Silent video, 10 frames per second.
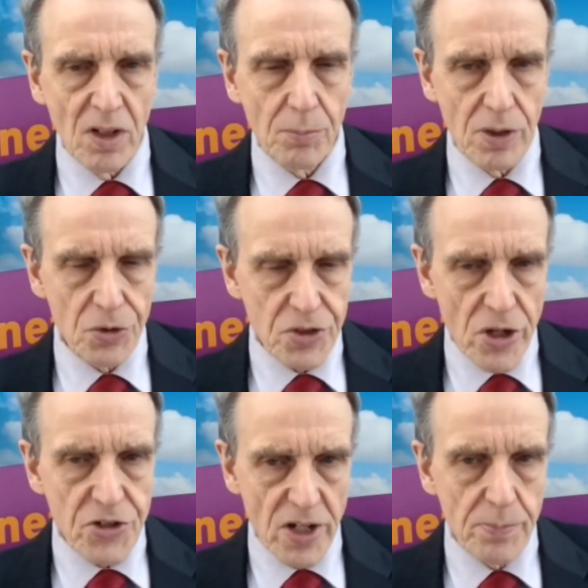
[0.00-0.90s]
but
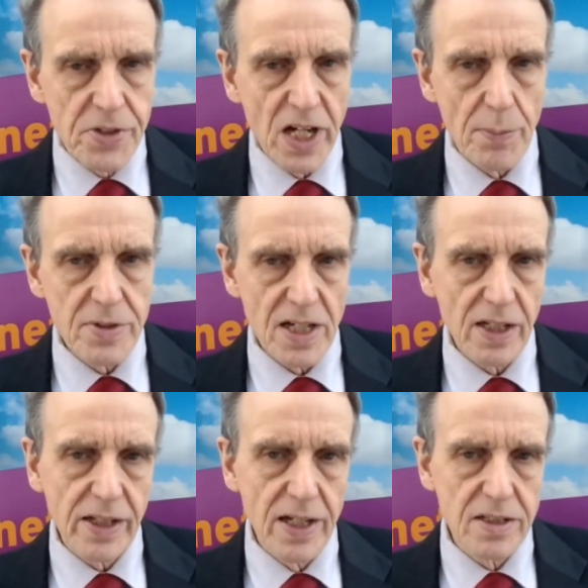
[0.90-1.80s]
also sometimes
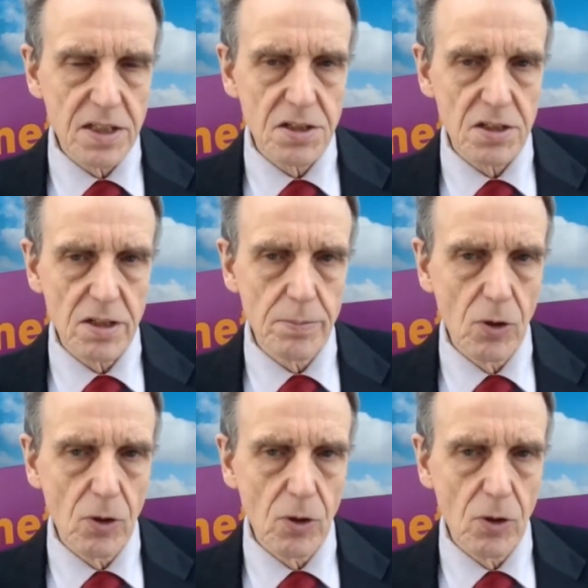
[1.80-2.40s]
allocated to the